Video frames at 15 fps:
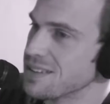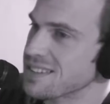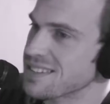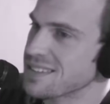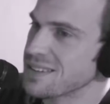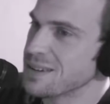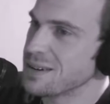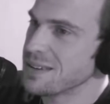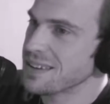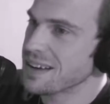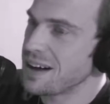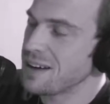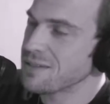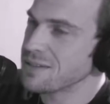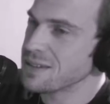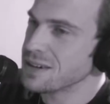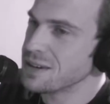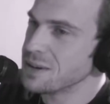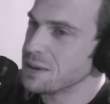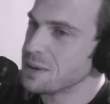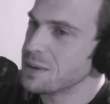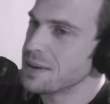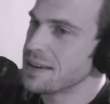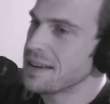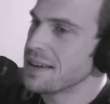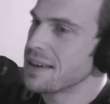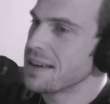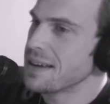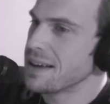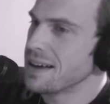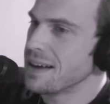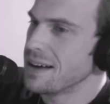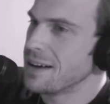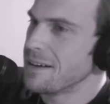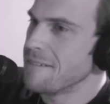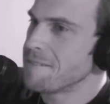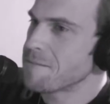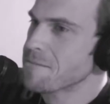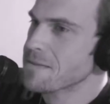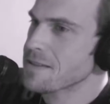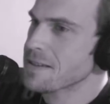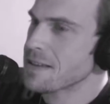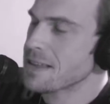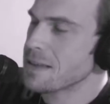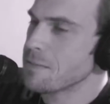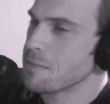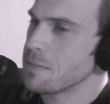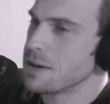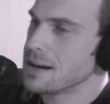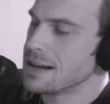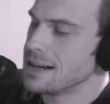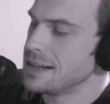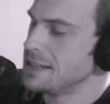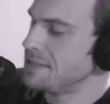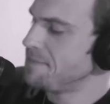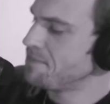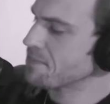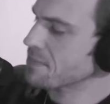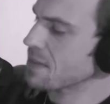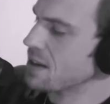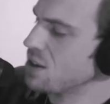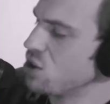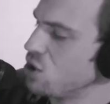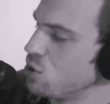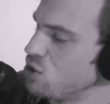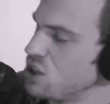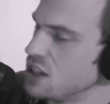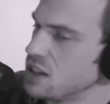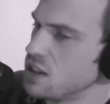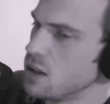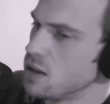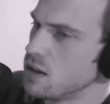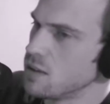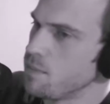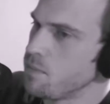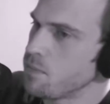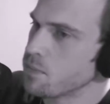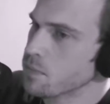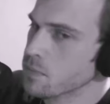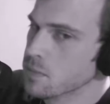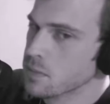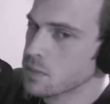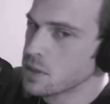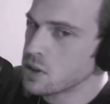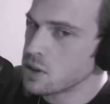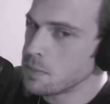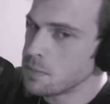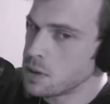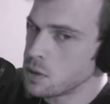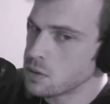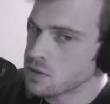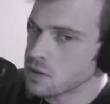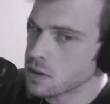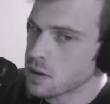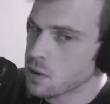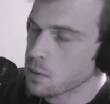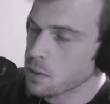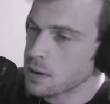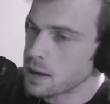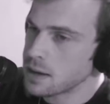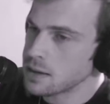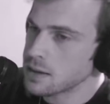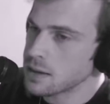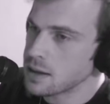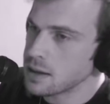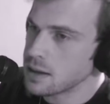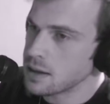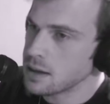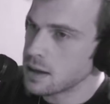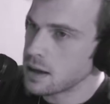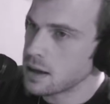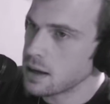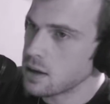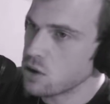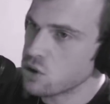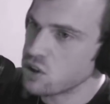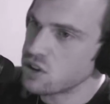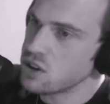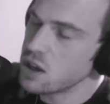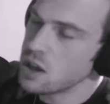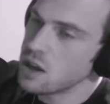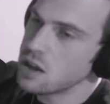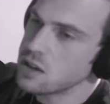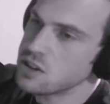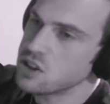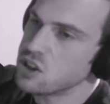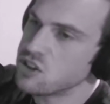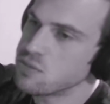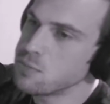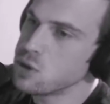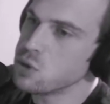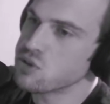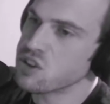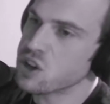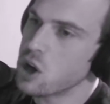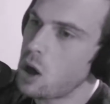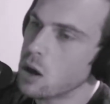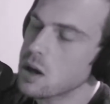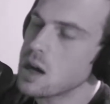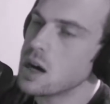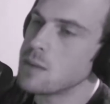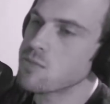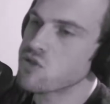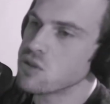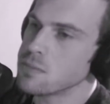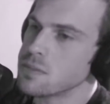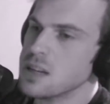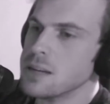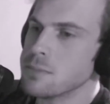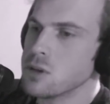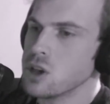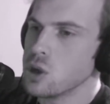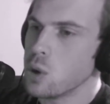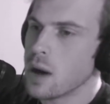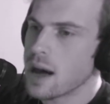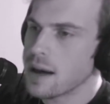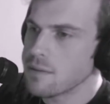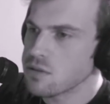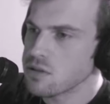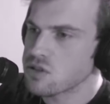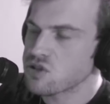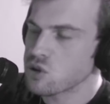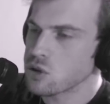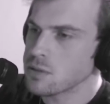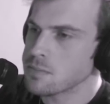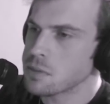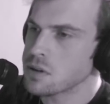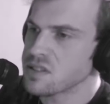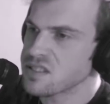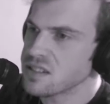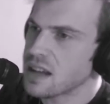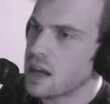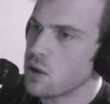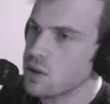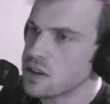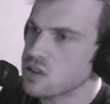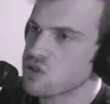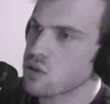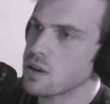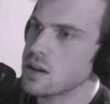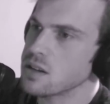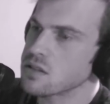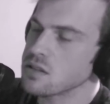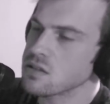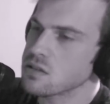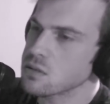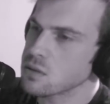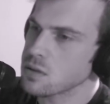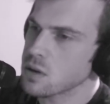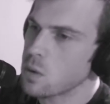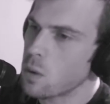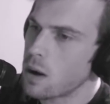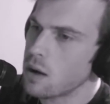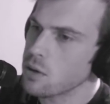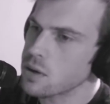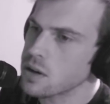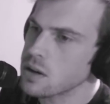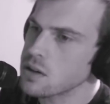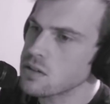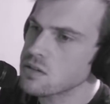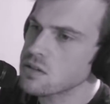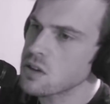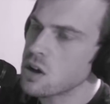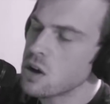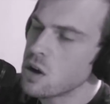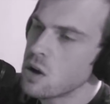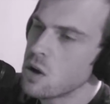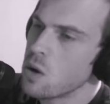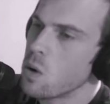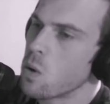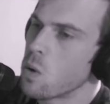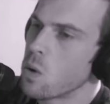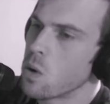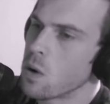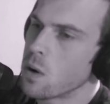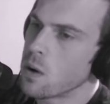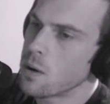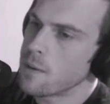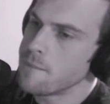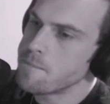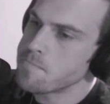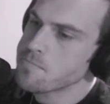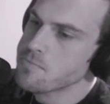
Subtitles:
this too. I think often they do. Uh, but did the music create did this music all come from people who have certain personality traits and certain qualities, or